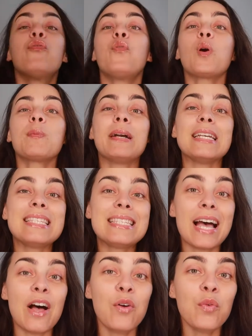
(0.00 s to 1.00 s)
for
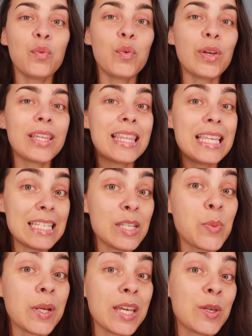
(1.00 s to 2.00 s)
myself, this is
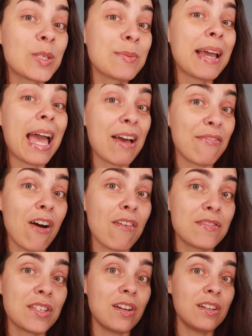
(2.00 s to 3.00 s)
what I use my half
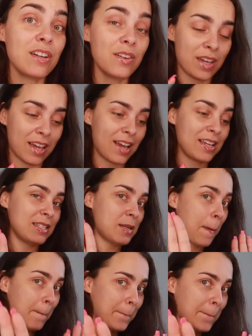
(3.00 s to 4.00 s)
offs on. Okay guys,
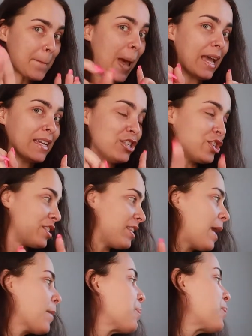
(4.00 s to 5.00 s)
just
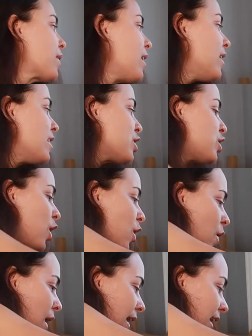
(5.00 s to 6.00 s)
say.
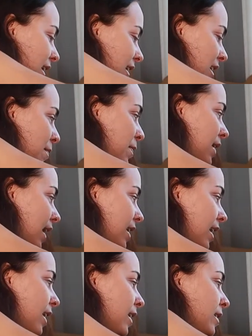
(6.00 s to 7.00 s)
So I ended up
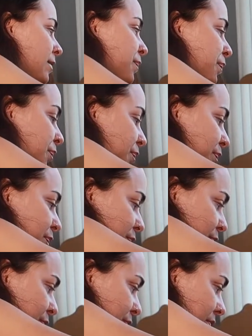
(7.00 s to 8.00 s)
getting
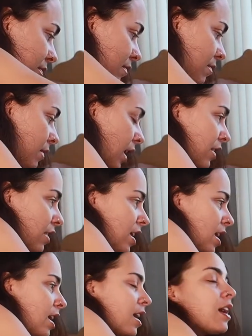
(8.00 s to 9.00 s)

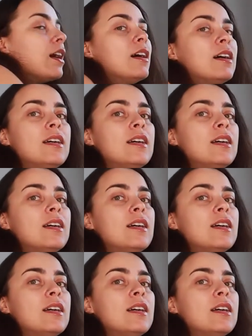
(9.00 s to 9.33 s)
the